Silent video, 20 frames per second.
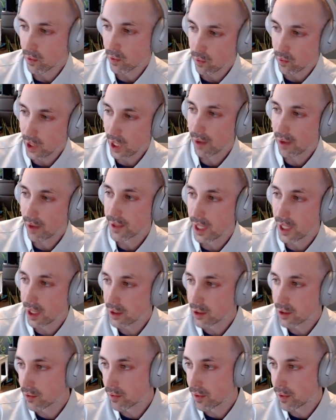We have an
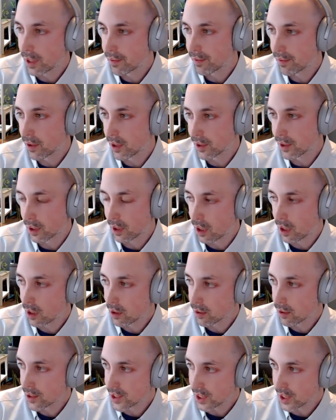actor ref on the
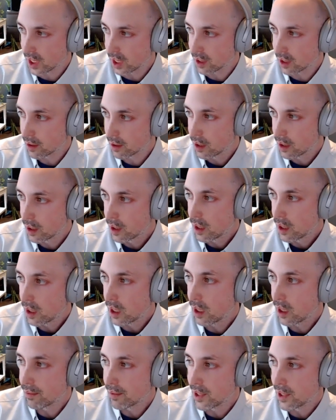caller side
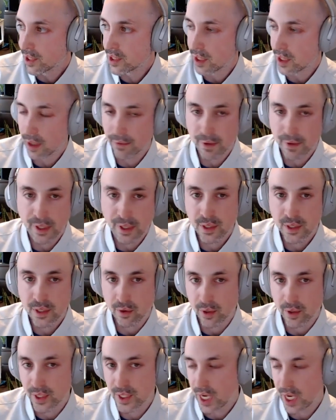of this event
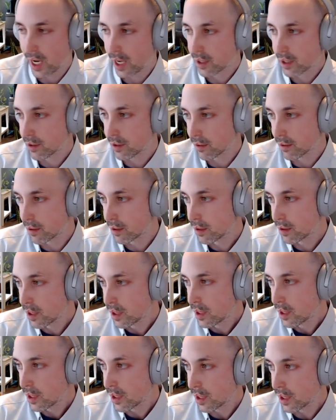sourced actor
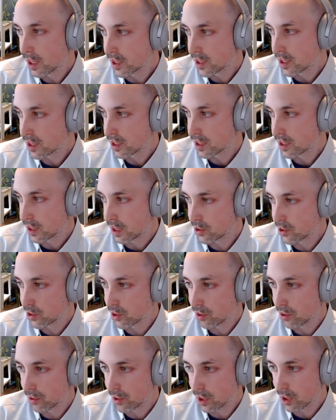that's
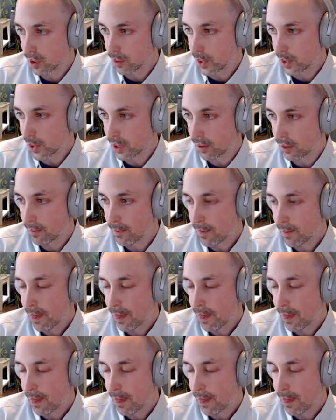shown in the middle.